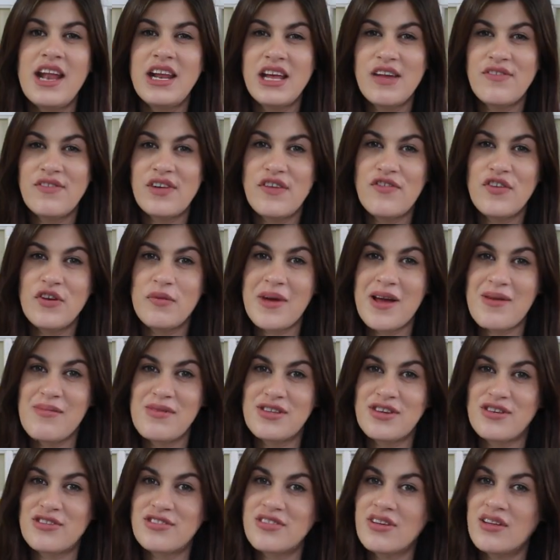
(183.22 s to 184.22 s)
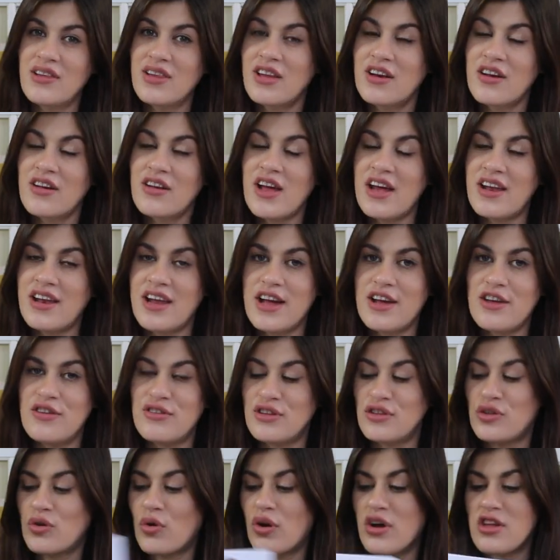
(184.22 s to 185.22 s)
And even if your babies are still little and not
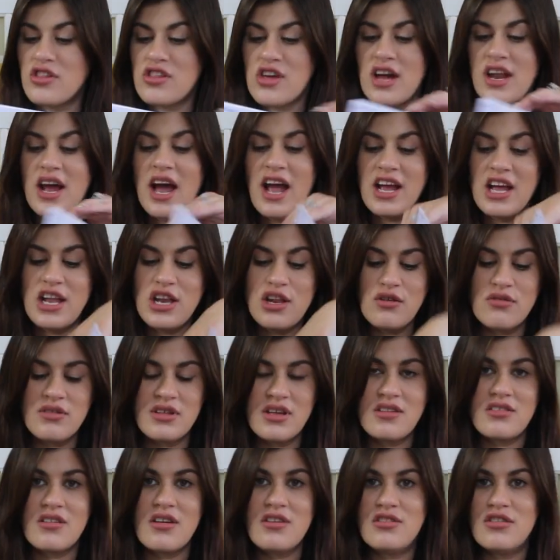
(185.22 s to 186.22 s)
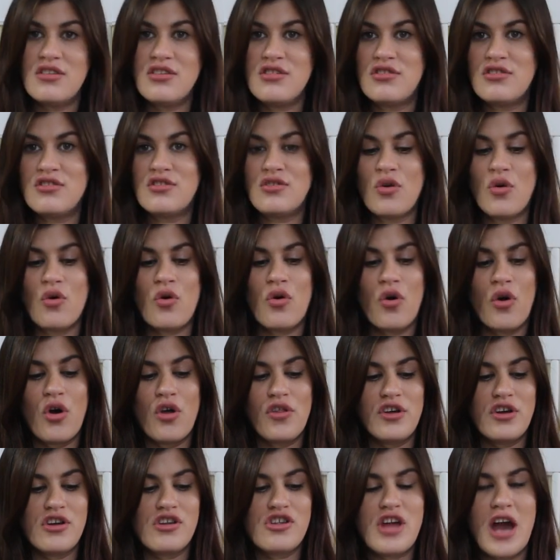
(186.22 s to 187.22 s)
using toys yet, I can use this to store all
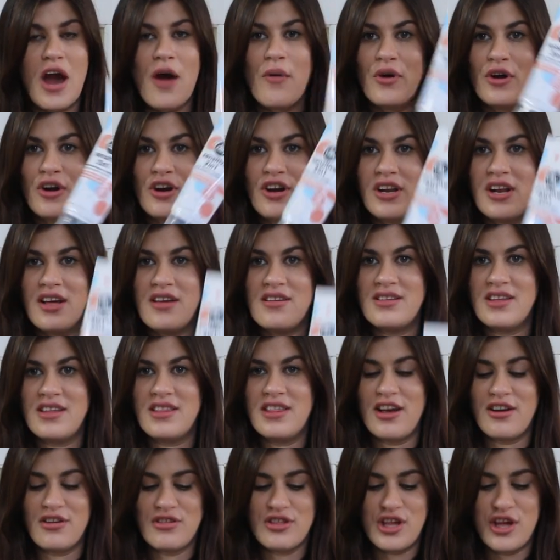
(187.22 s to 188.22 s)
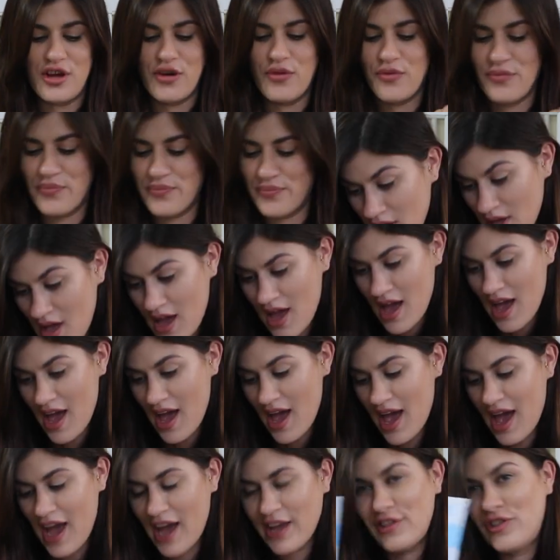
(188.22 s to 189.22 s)
their shower goodies in there too.
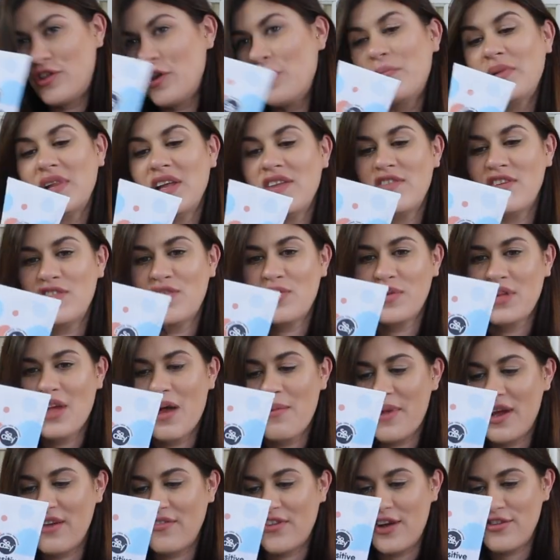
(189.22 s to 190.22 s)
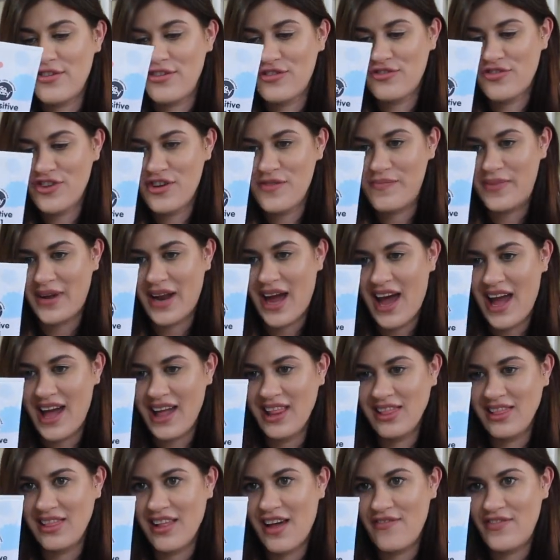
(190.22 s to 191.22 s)
I don't believe this was on my registry, but I
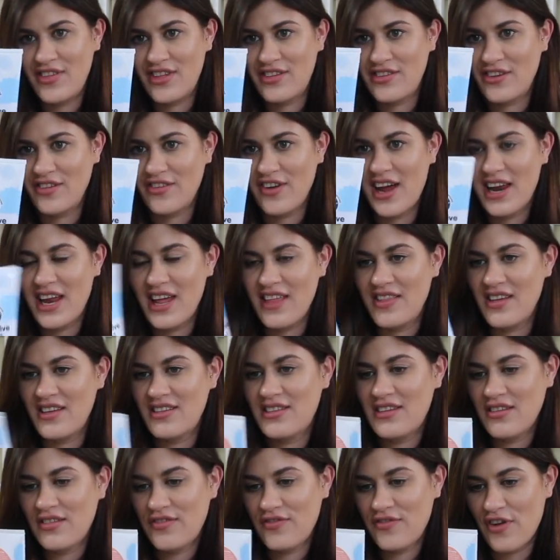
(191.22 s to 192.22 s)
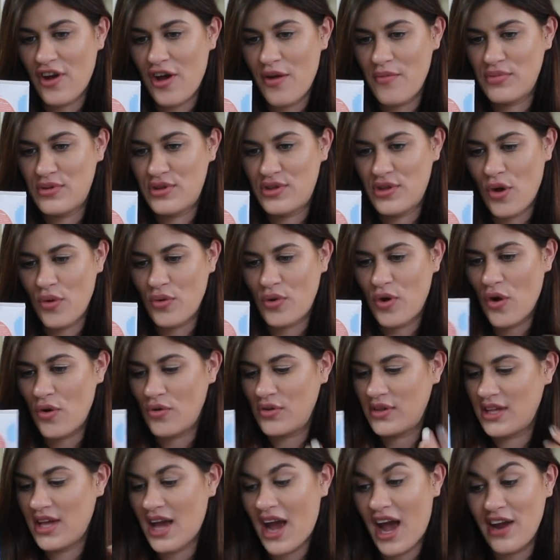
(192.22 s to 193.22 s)
love this already. This is from So
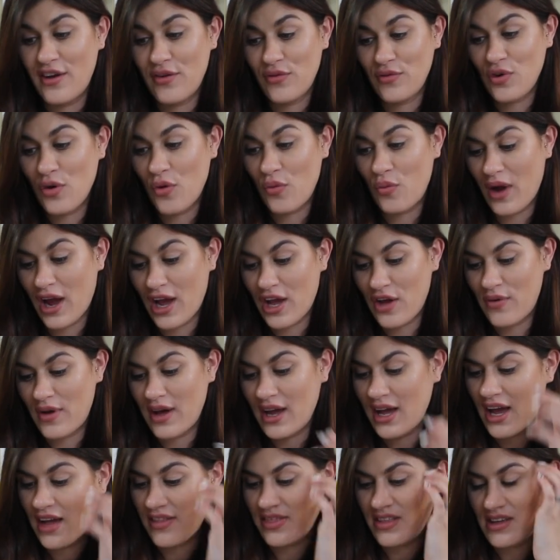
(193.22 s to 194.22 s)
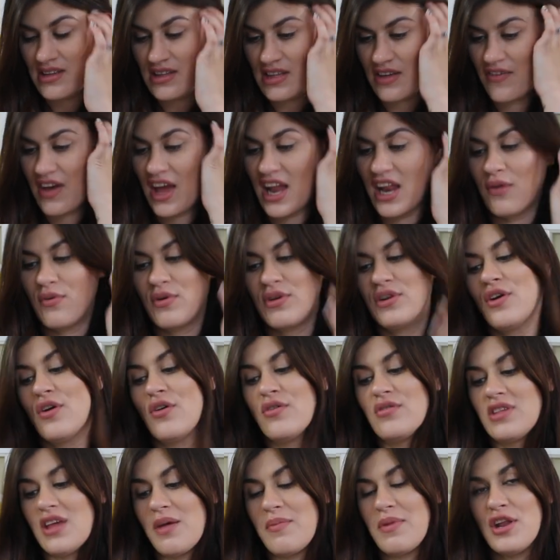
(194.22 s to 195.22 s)
Cozy. I don't know where you can get this. If anyone
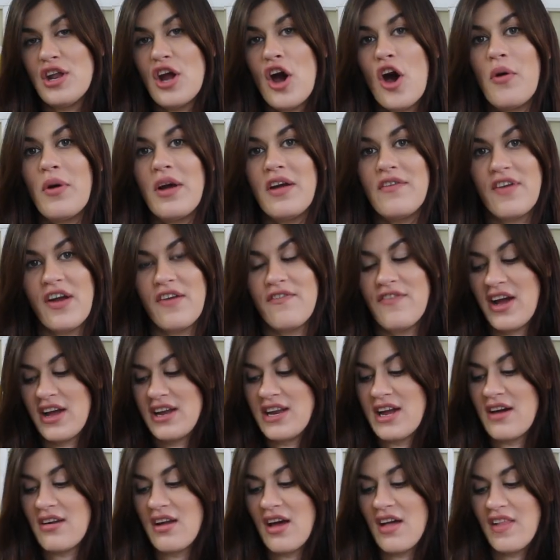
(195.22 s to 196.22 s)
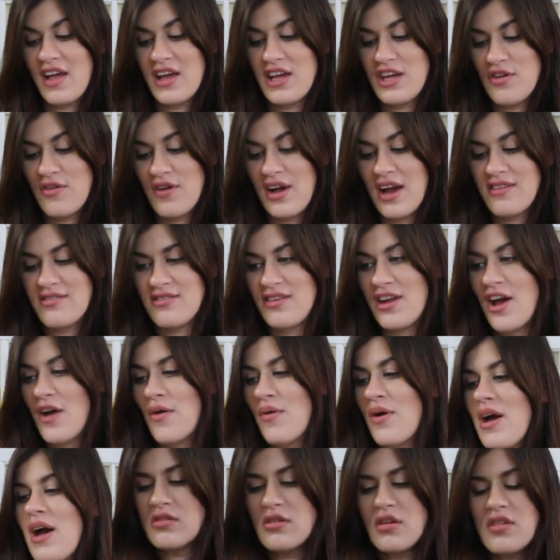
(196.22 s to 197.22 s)
knows, let me know. If I find out, I'll let you guys
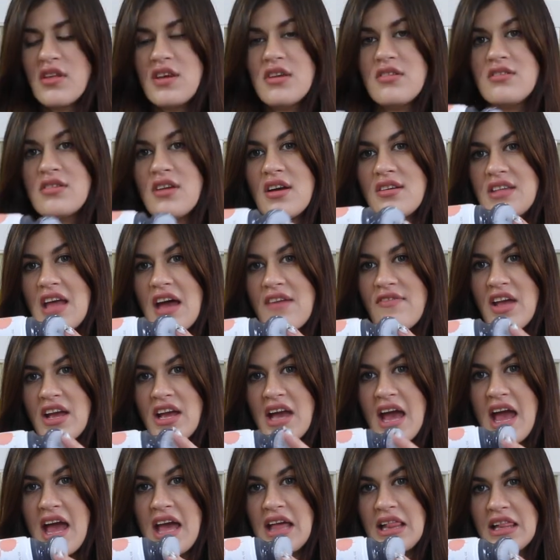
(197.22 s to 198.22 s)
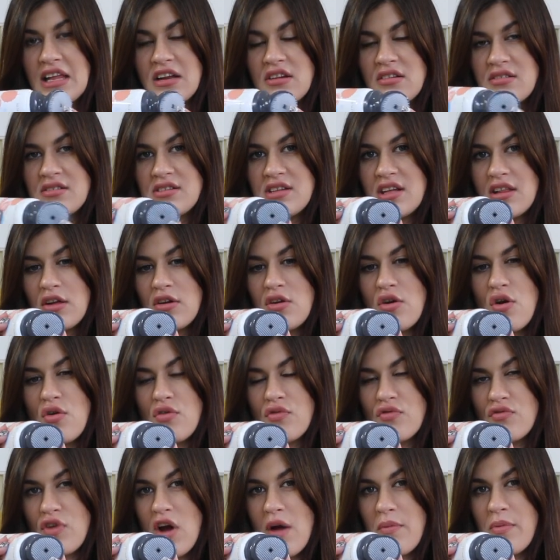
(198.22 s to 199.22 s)
know. So this does have like a little
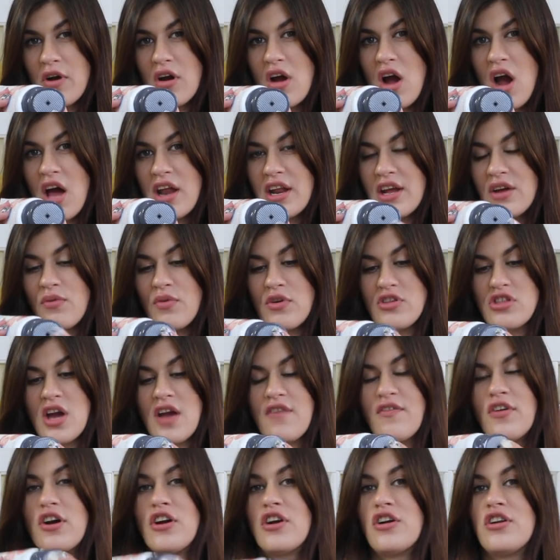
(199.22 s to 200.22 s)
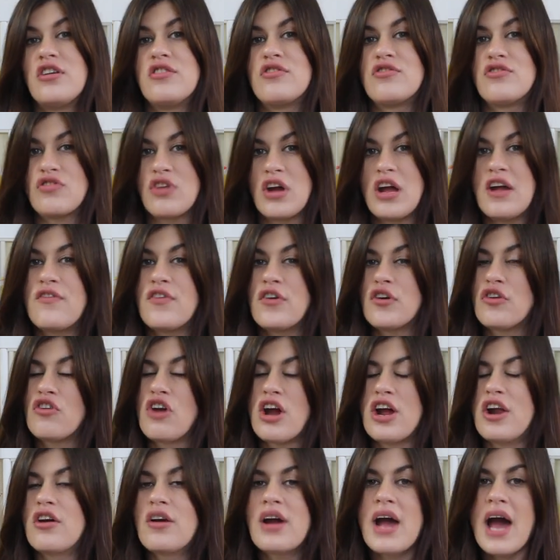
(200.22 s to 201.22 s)
silicone rubber on it, which I've heard is great for
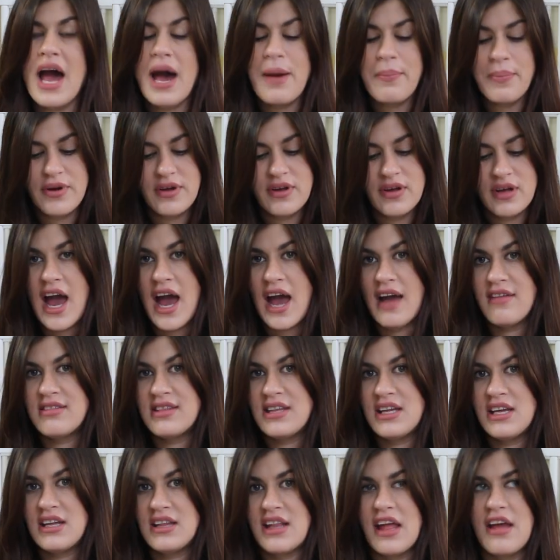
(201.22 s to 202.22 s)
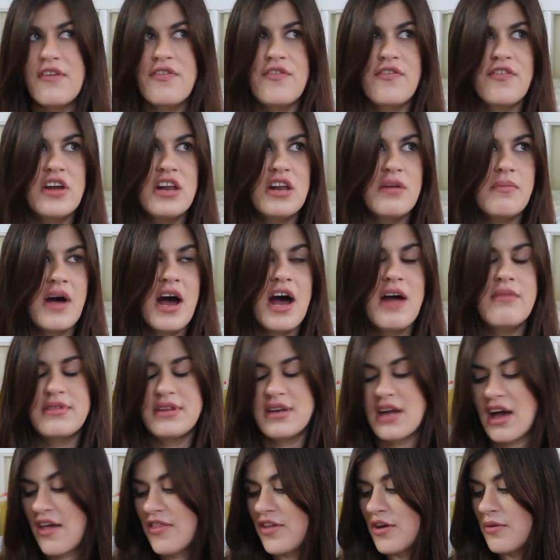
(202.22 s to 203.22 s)
cradle cap. I've seen like Frida Moms
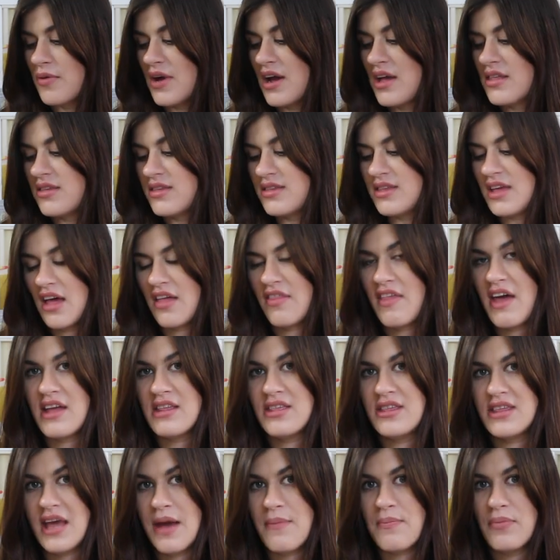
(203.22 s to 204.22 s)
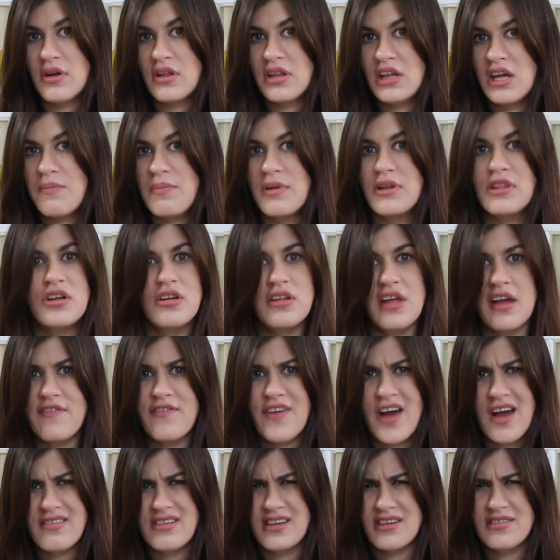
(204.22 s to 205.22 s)
and other brands sell that separately, but they're like
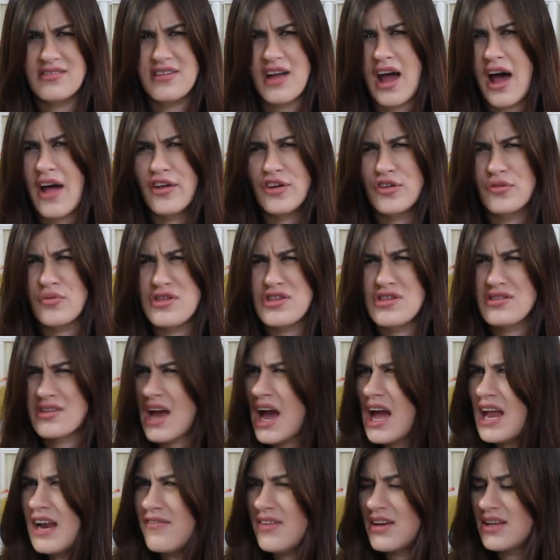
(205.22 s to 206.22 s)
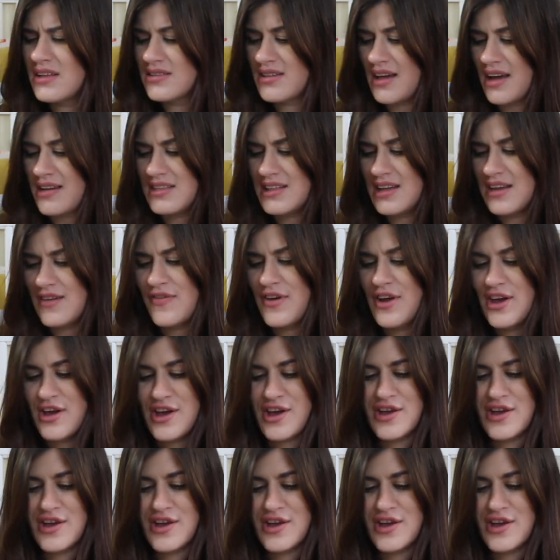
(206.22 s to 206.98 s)
$5, $6, which is kind of excessive.